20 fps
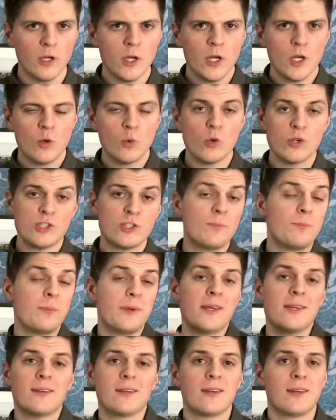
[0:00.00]
We're
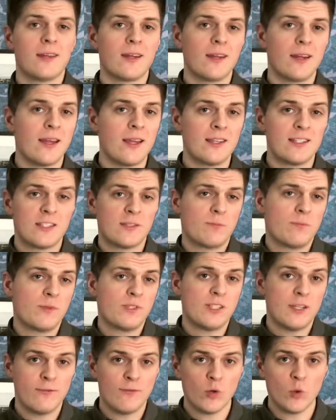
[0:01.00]
speaking in a
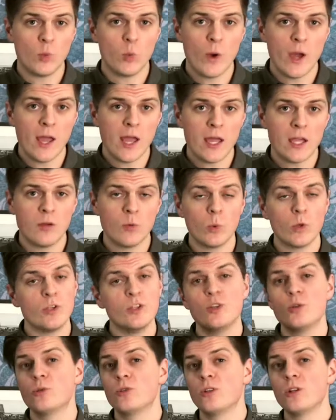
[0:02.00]
specific way, we're
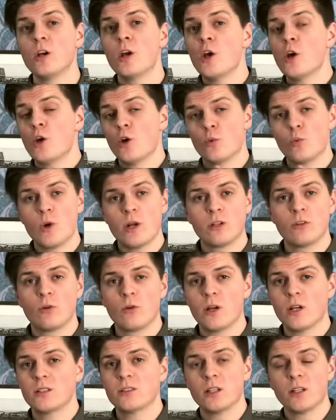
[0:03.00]
using
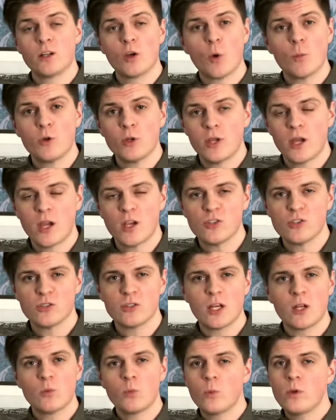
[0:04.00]
rhetorics and communication
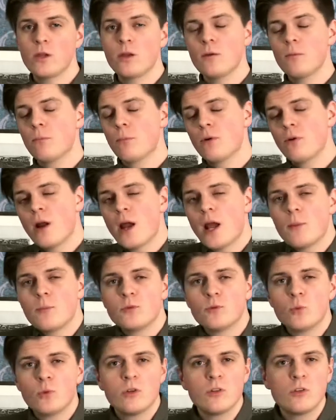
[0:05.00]
that we
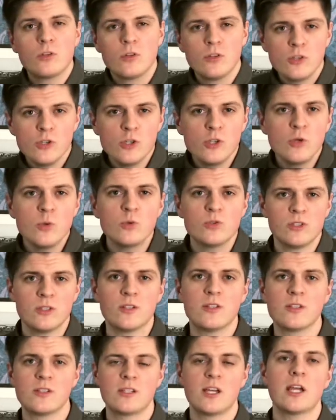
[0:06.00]
perhaps wouldn't use in
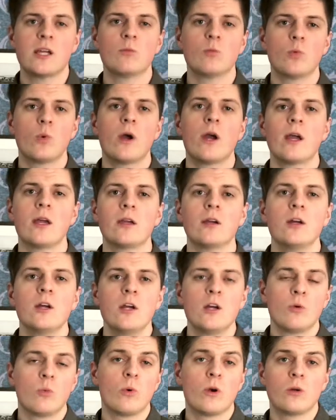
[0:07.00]
the same way
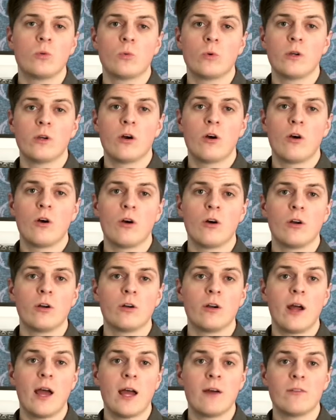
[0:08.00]
when we
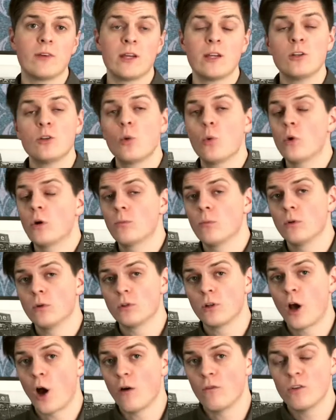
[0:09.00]
are having a normal
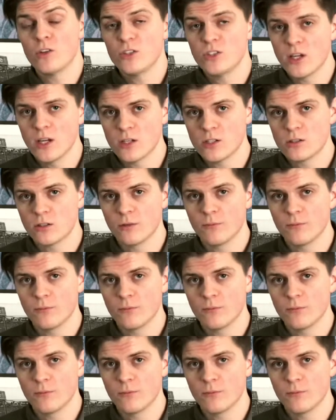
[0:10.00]
conversation.